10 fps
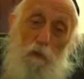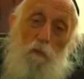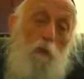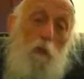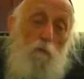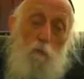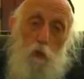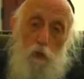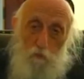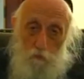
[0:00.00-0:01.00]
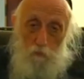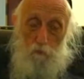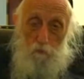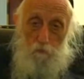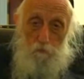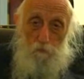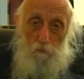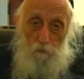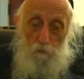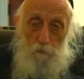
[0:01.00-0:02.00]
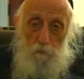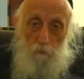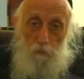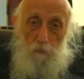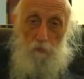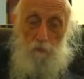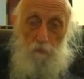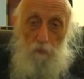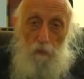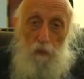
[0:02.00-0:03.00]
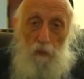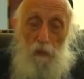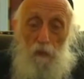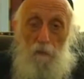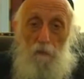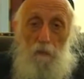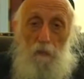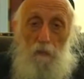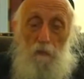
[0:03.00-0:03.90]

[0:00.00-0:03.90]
I was an overachiever. Right? And